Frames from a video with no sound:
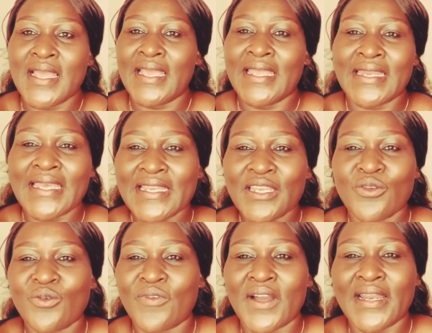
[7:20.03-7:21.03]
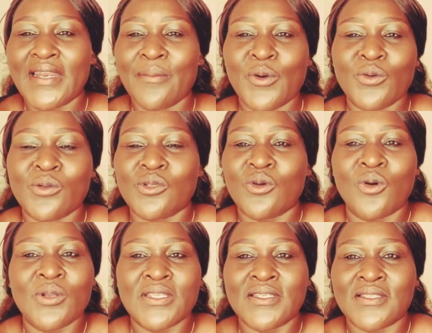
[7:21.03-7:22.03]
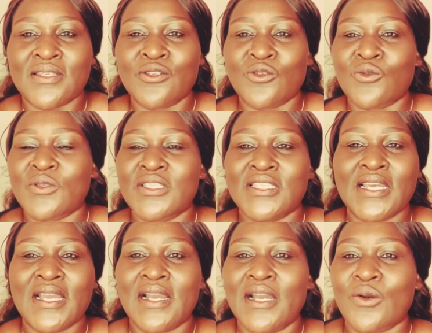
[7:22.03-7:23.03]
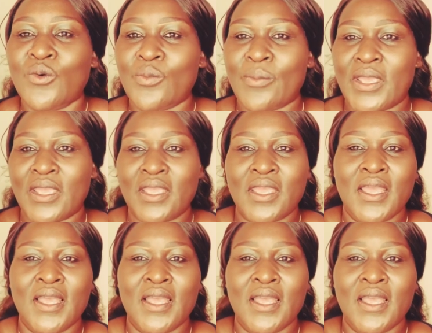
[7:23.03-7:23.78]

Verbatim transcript: In Kenya, you've heard about all these issues, Njenga Karume,